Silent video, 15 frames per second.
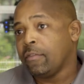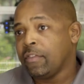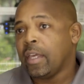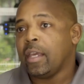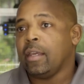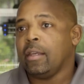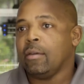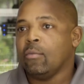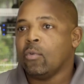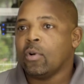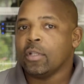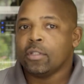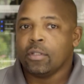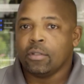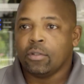if they
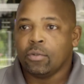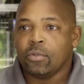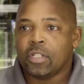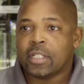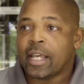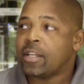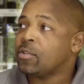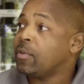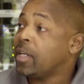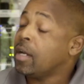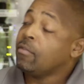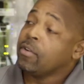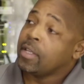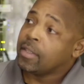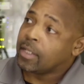want to do disaster
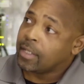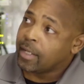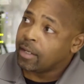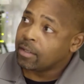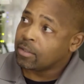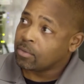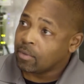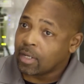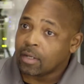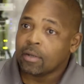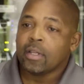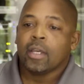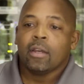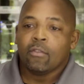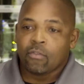recovery in the cloud as well,
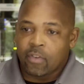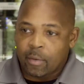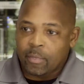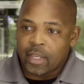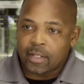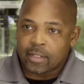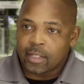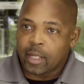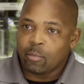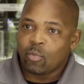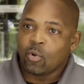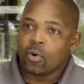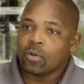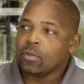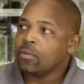from that same
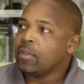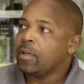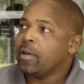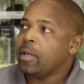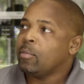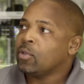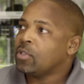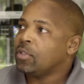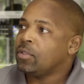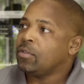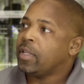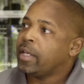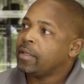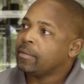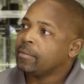portal, they're able to do that.